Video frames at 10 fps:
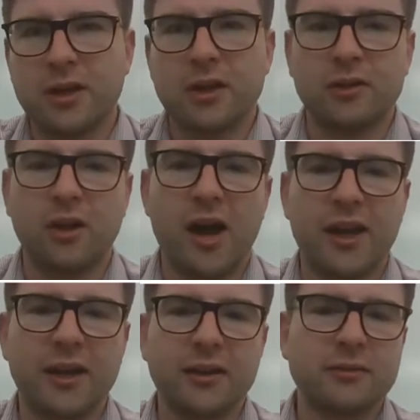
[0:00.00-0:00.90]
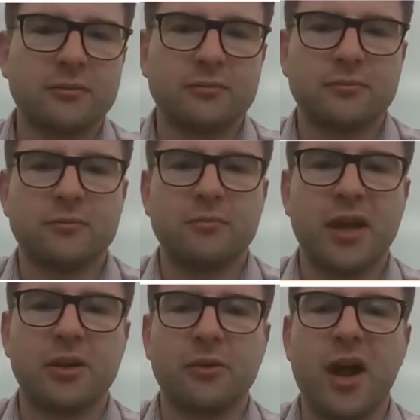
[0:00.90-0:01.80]
Lighting,
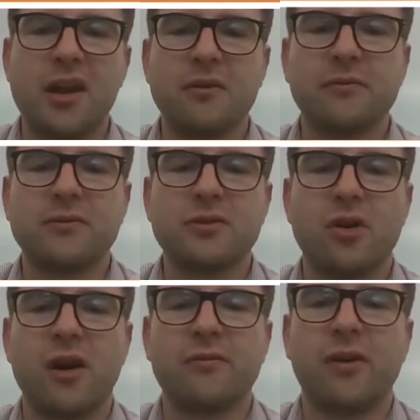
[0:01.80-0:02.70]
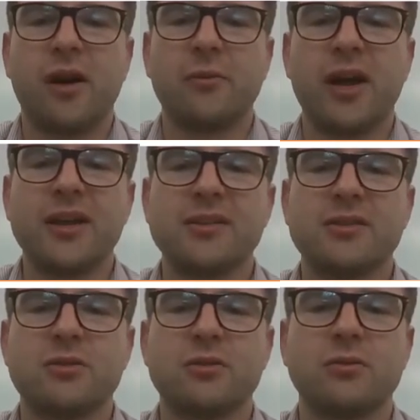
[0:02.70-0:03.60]
be creative, try and find ways
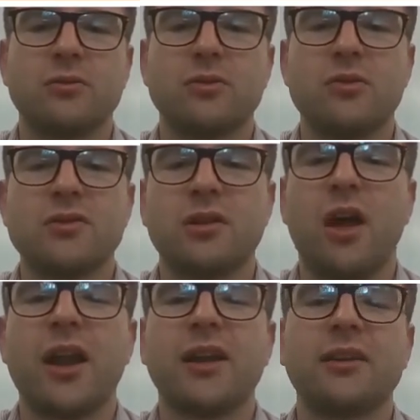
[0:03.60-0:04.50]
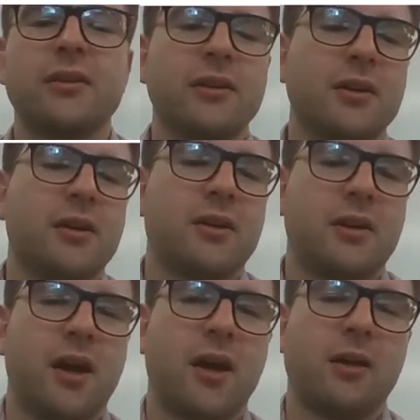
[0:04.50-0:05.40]
to use lighting
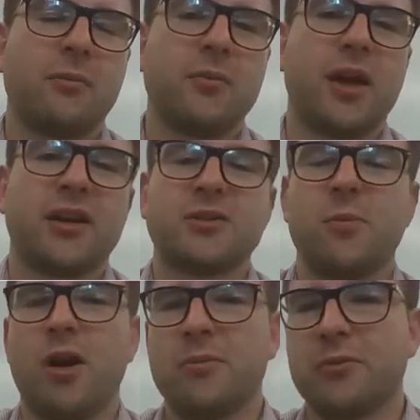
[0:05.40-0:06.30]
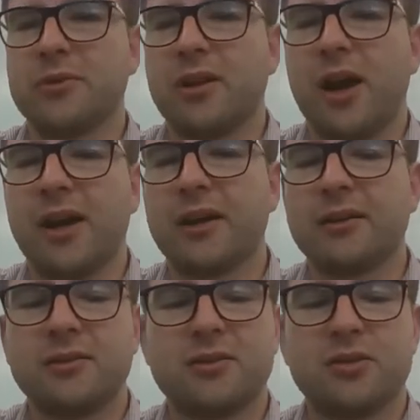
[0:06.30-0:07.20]
and experiment with
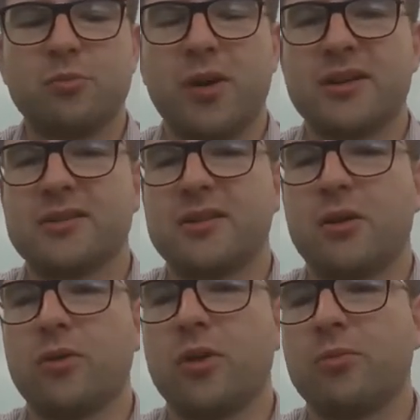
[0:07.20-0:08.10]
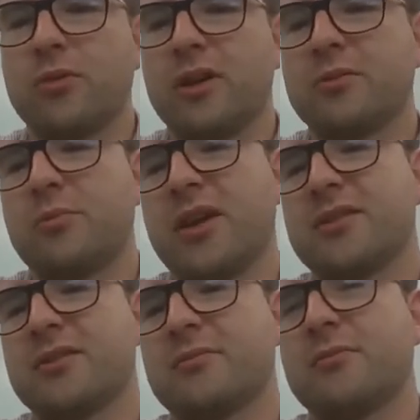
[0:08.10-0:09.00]
lighting to best sell your
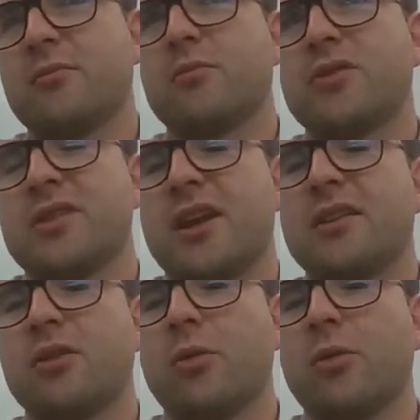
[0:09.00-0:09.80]
best present your